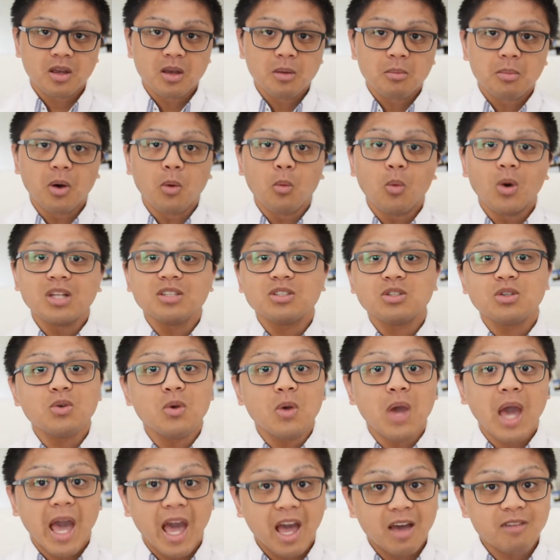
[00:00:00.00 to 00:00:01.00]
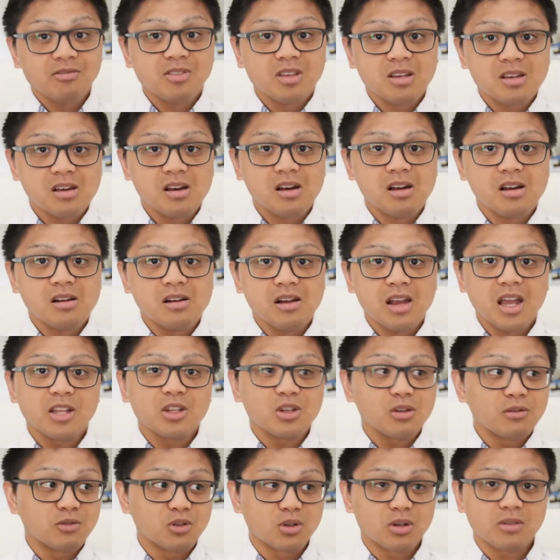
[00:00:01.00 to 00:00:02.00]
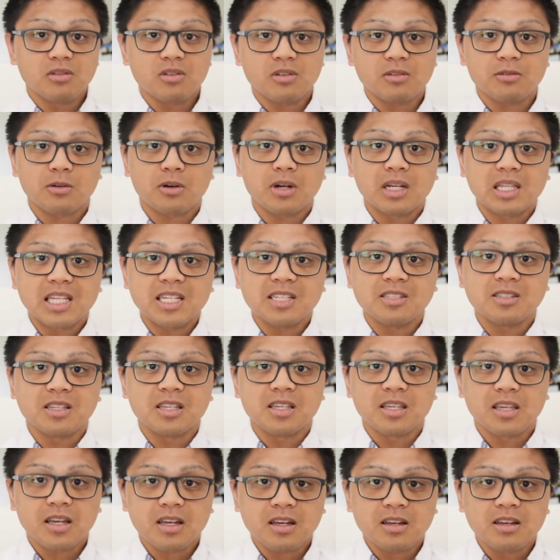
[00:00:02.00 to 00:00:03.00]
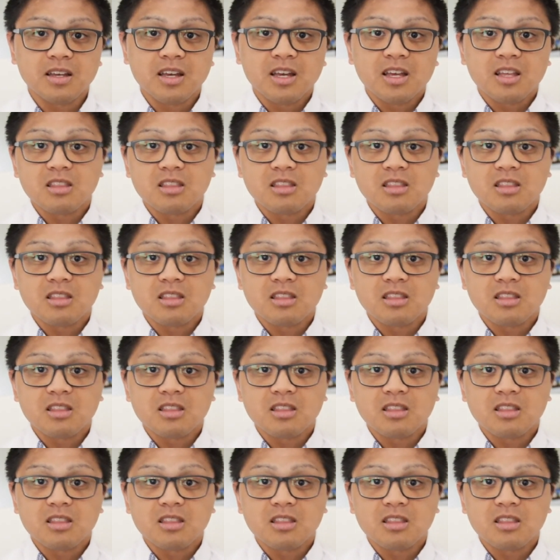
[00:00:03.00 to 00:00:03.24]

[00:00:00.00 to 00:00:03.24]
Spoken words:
But once you have the car and you've driven it for at least a year,